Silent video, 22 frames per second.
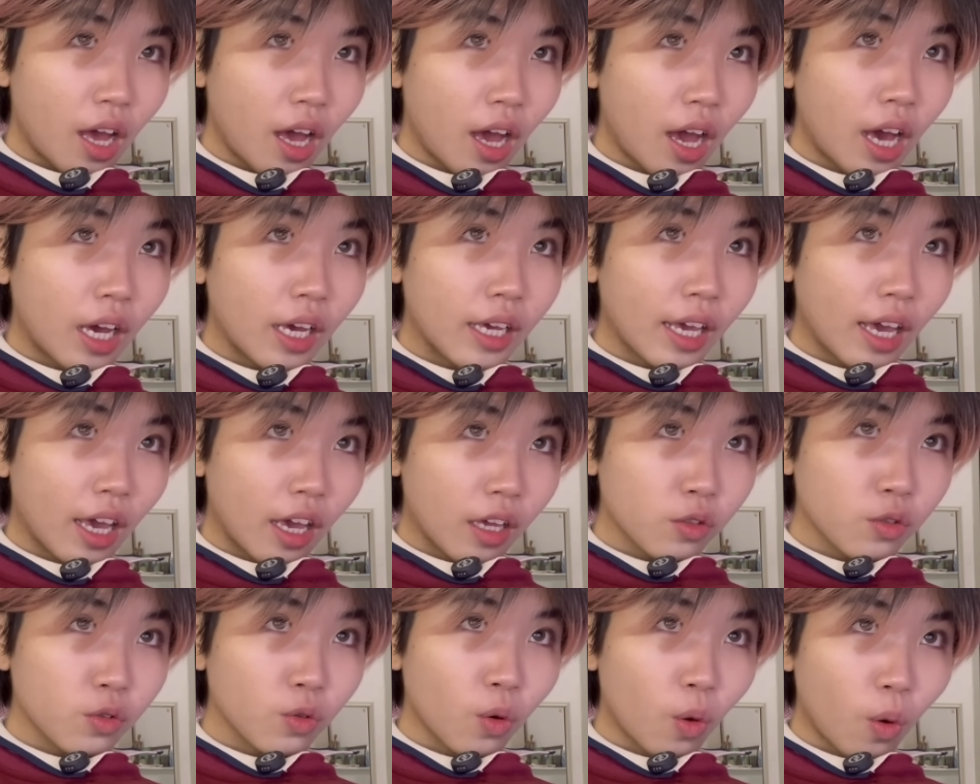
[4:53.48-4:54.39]
I had
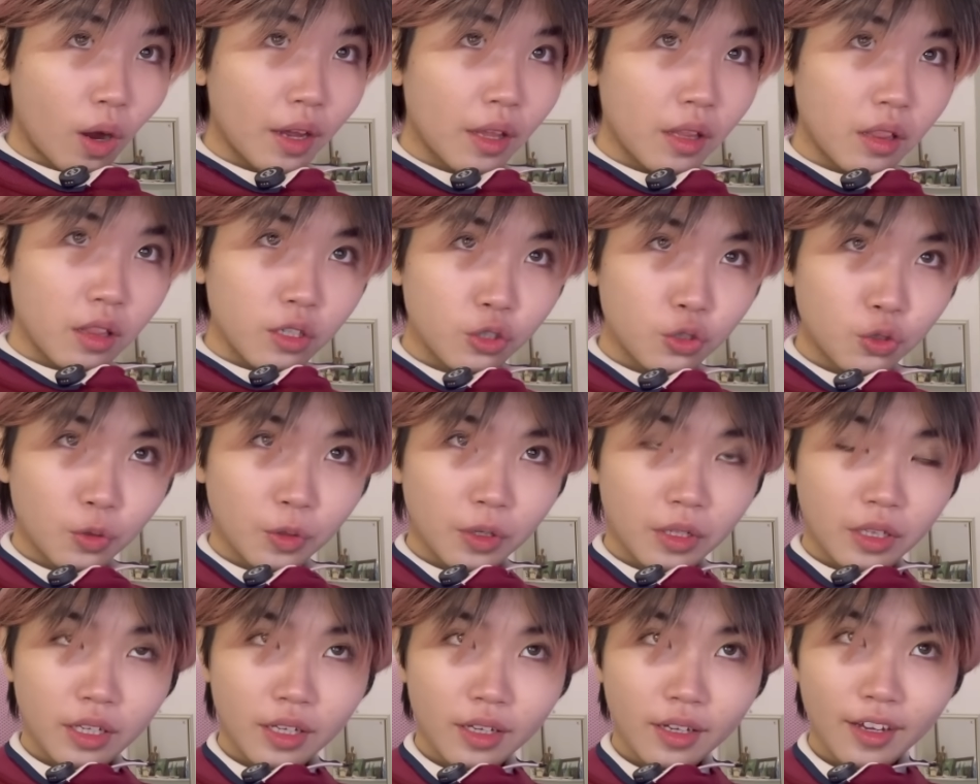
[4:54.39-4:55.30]
to quite
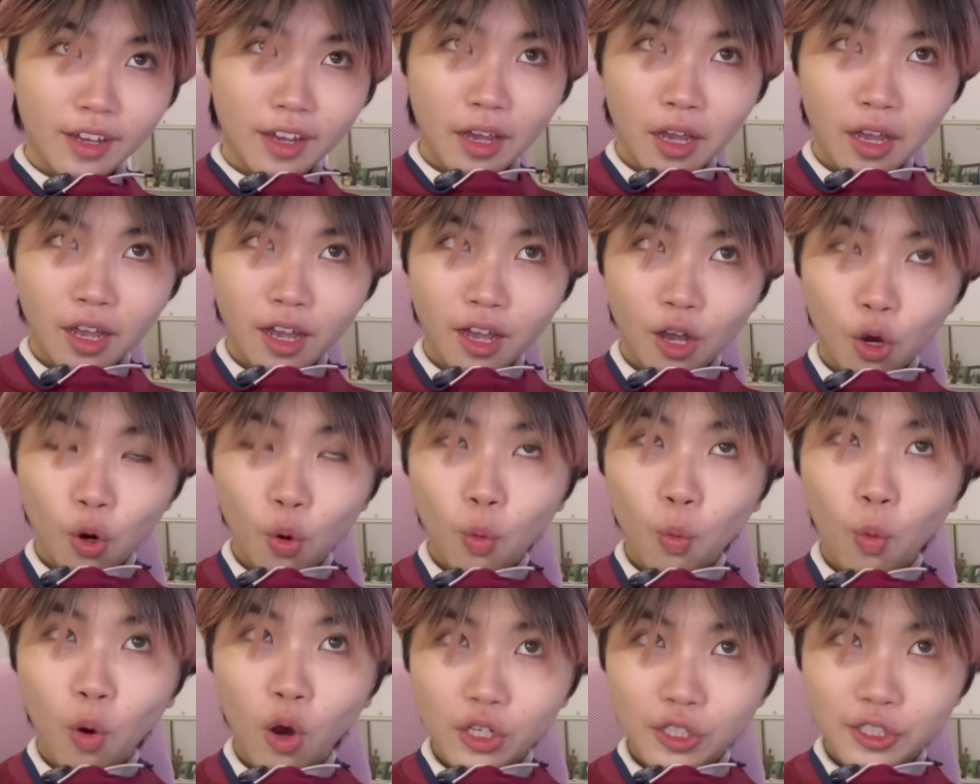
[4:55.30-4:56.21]
literally
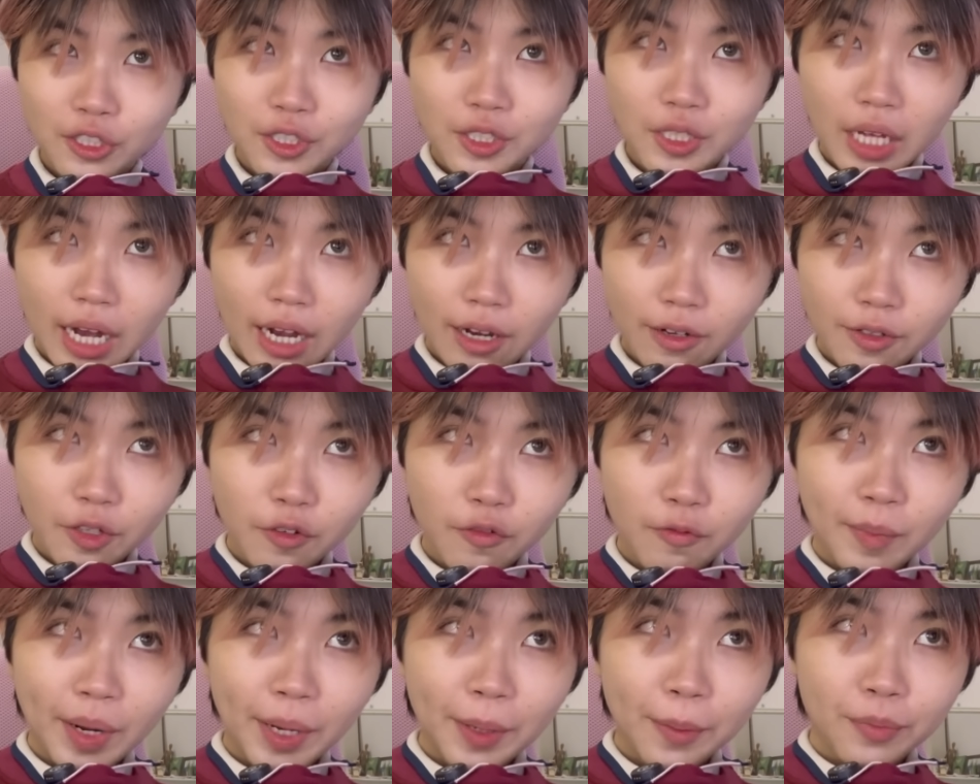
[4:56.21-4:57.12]
wash it out
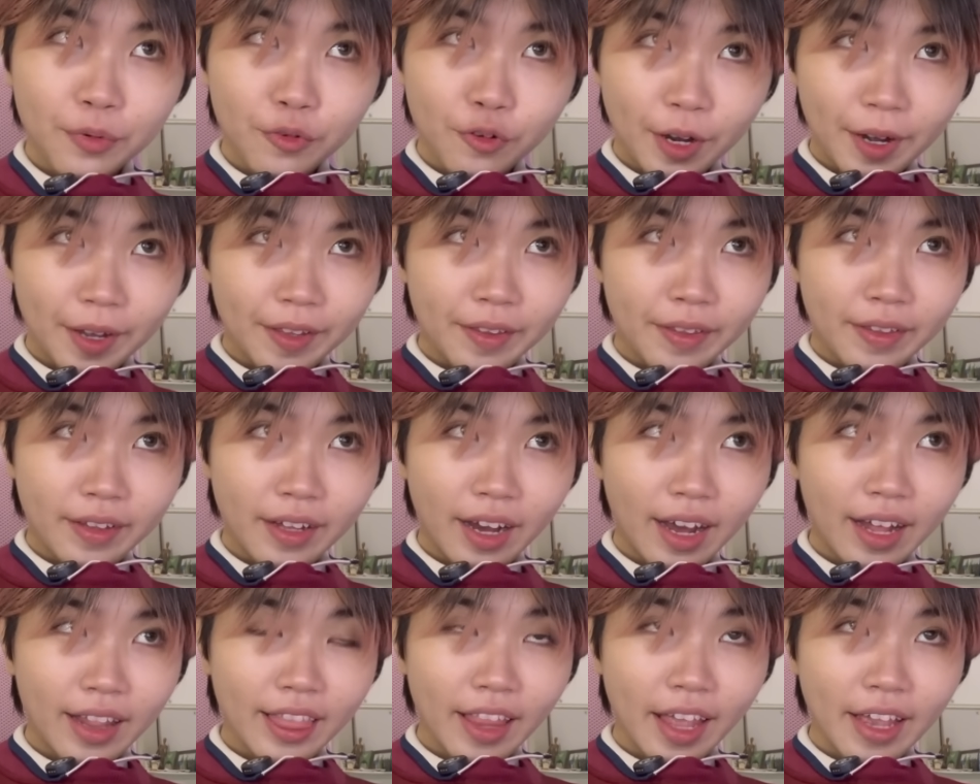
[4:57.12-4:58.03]
of my brain.
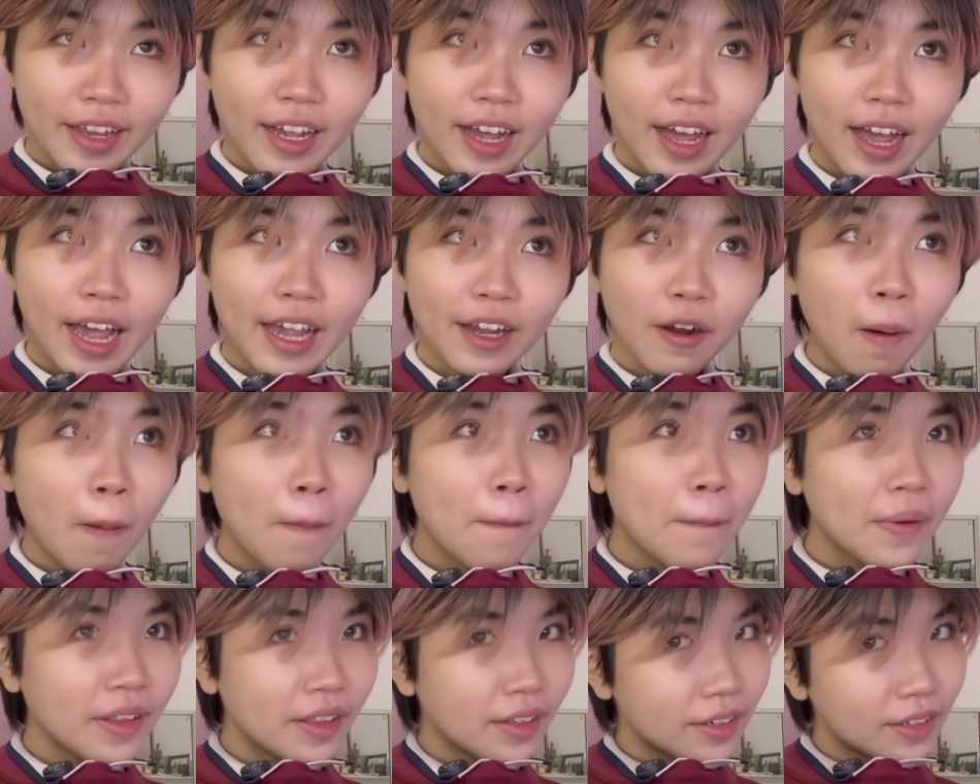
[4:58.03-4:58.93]
Like, I
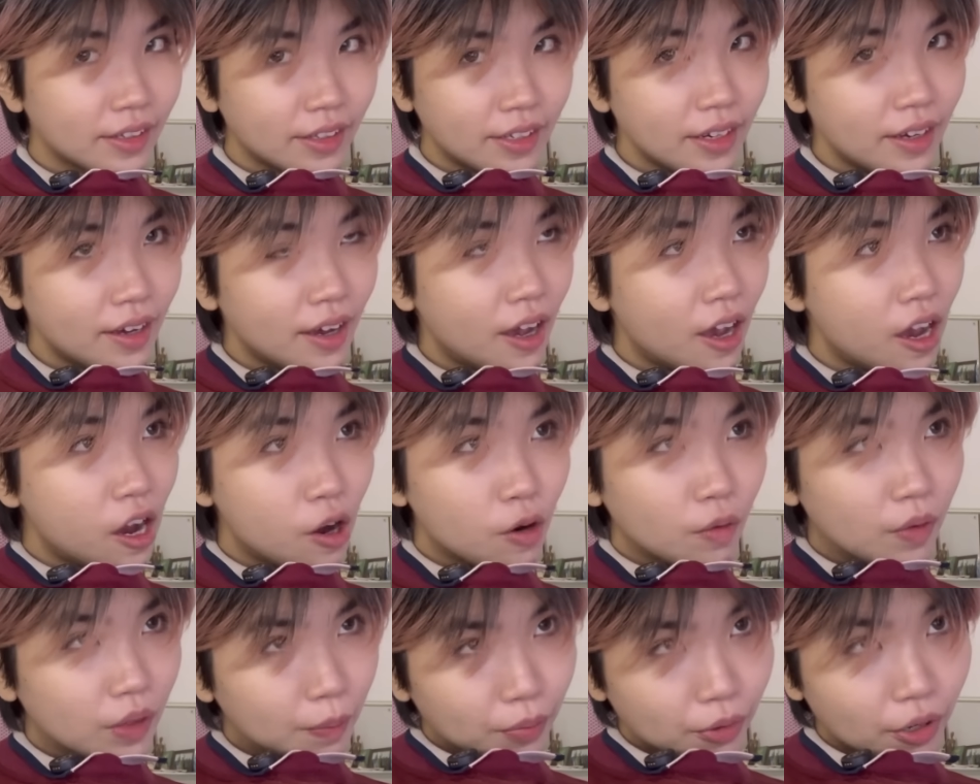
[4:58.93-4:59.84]
completely
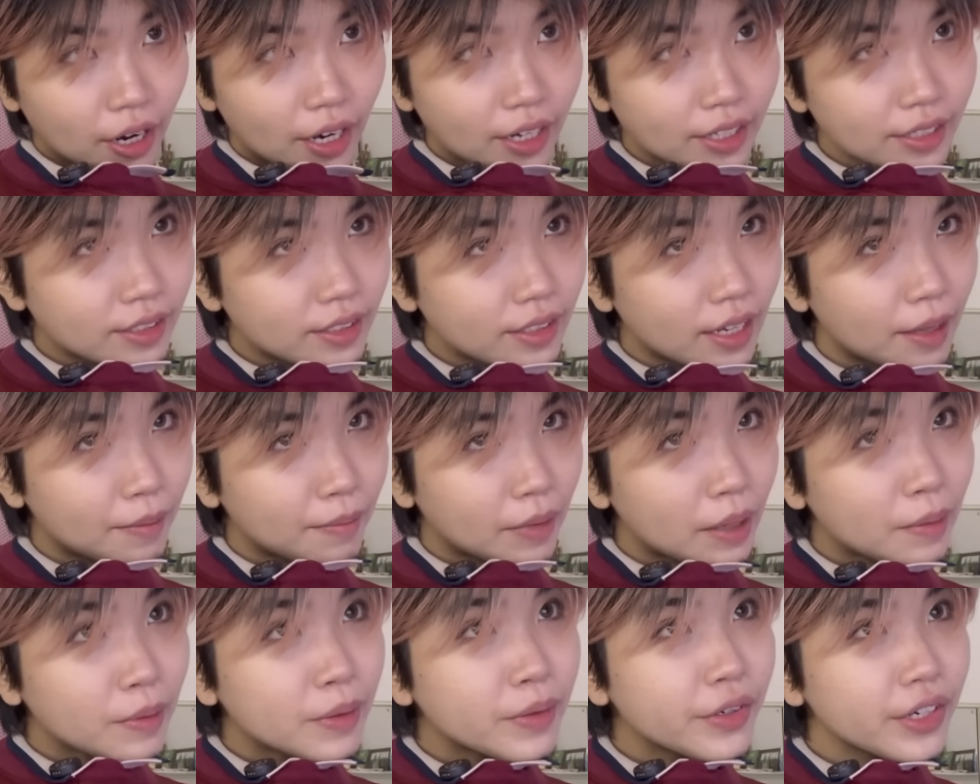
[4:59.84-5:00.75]
repress that
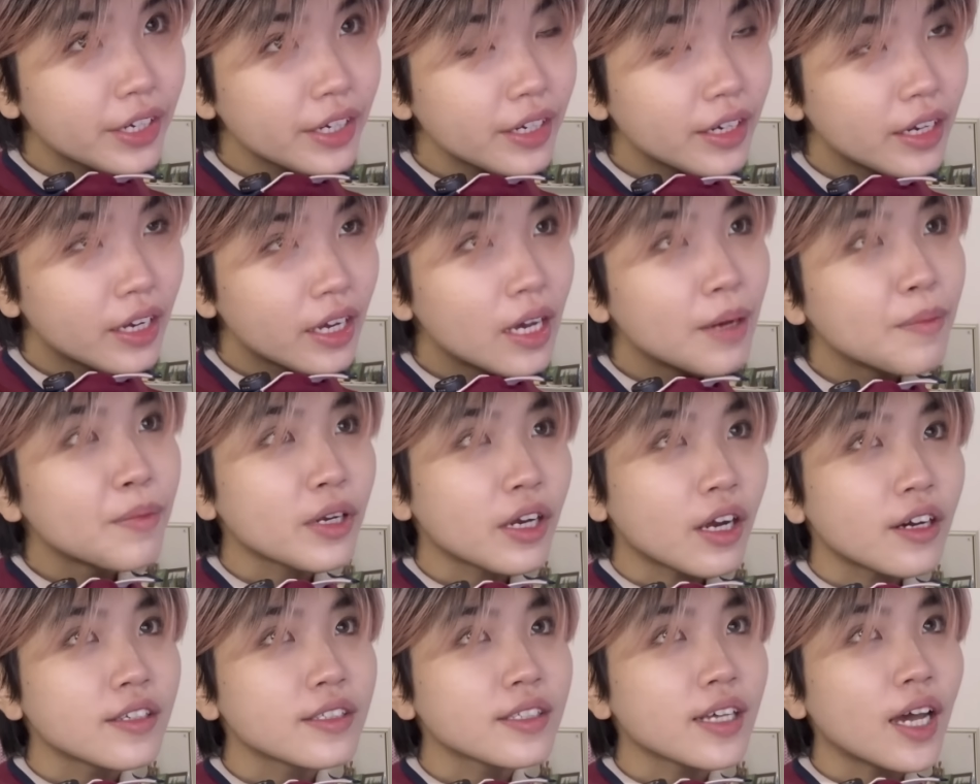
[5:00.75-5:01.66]
memory
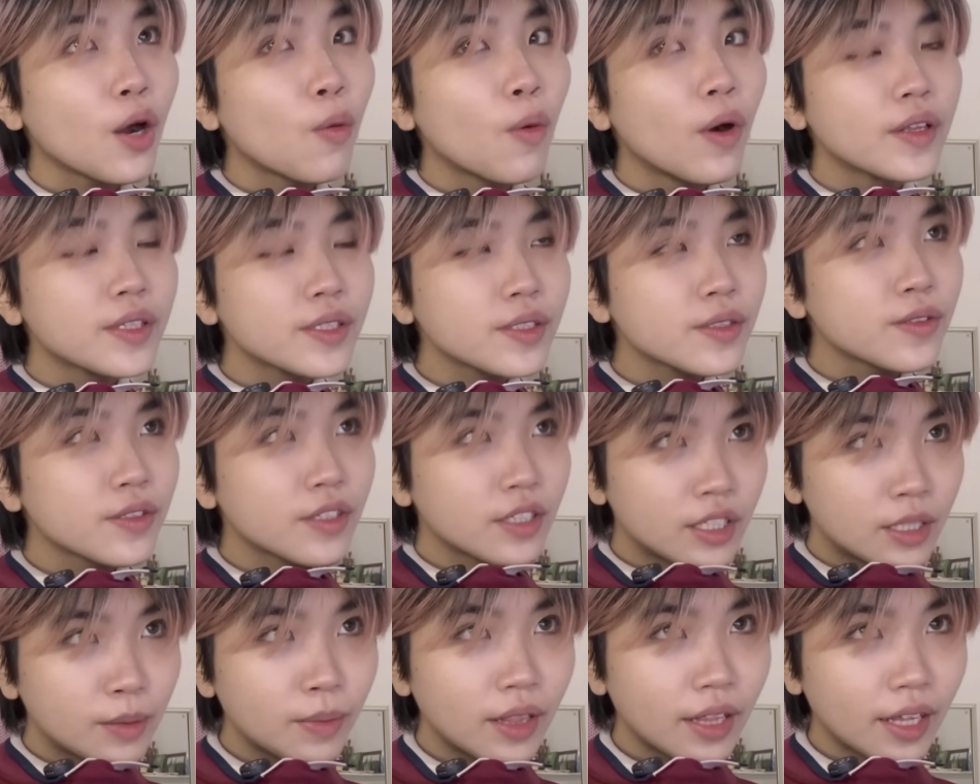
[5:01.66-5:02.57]
because I wanted to
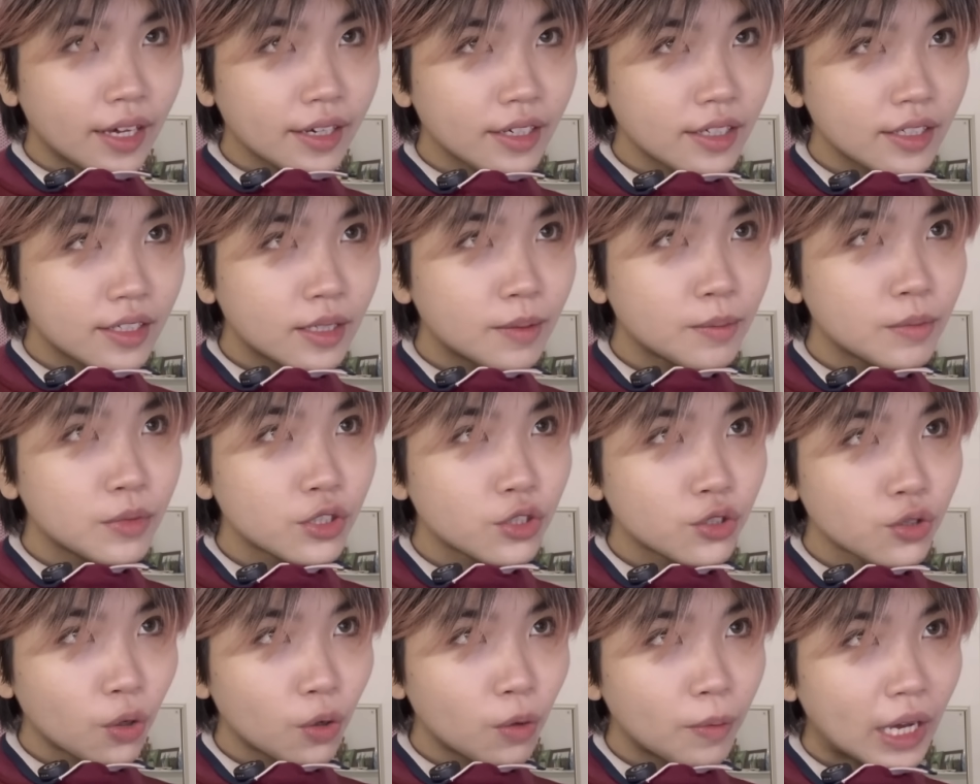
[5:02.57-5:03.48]
keep liking him
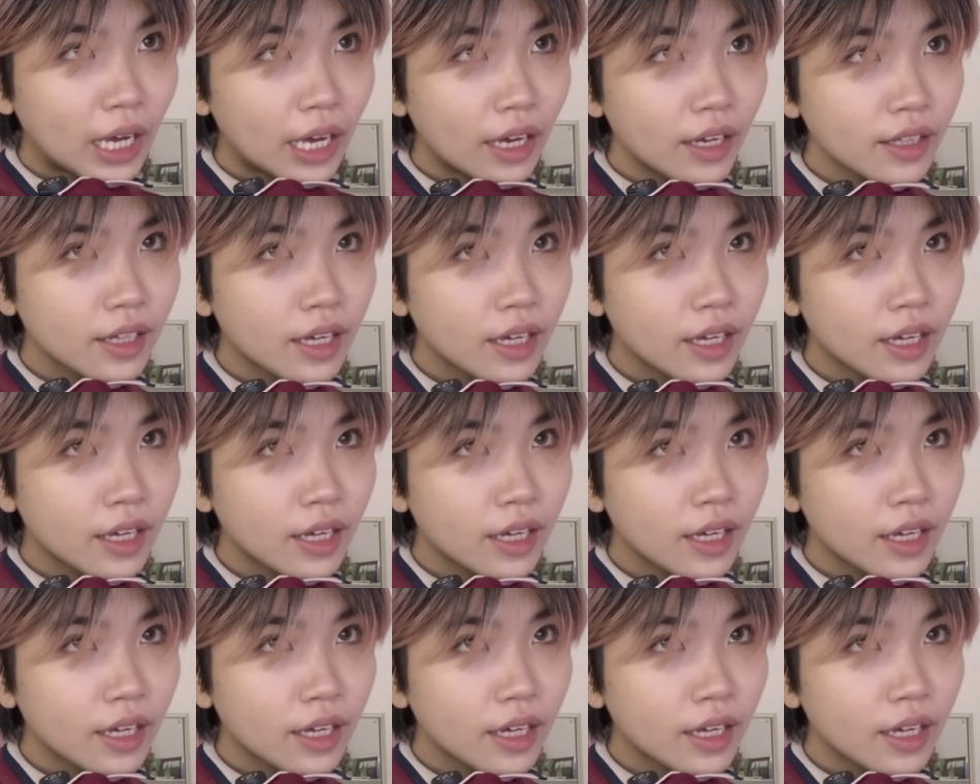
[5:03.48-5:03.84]
so bad,